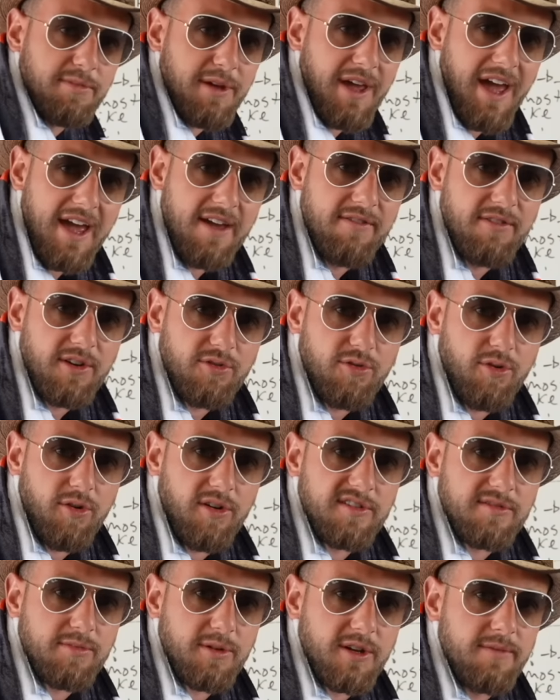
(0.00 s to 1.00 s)
behaving
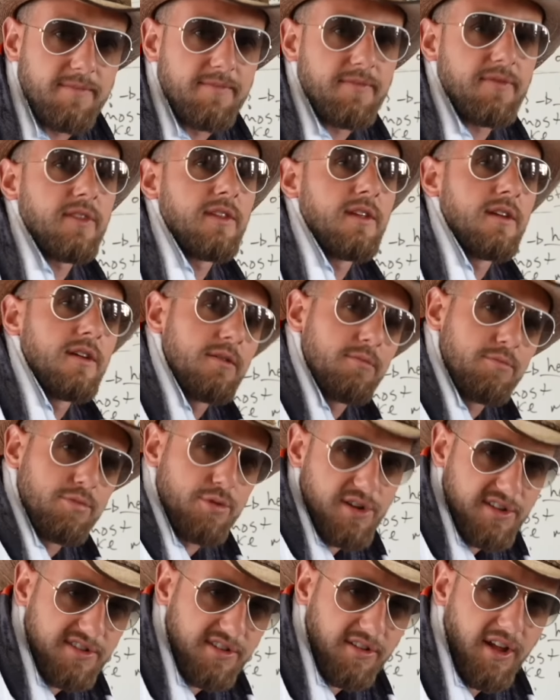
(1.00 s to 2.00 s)
towards me.
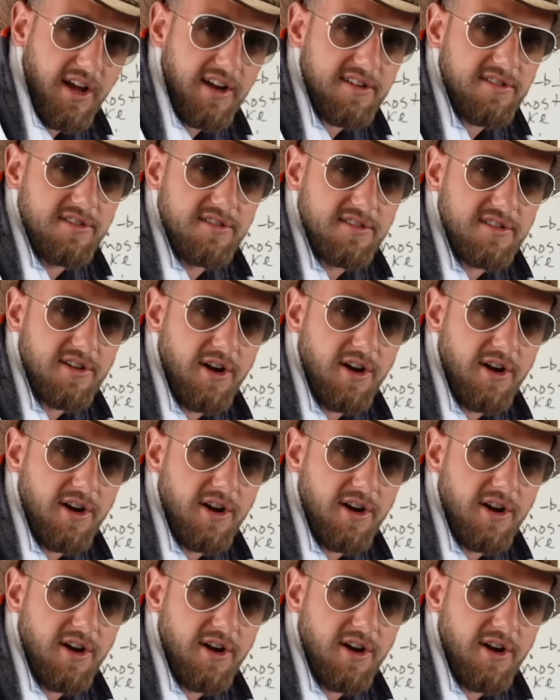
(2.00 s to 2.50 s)
Pre-selection's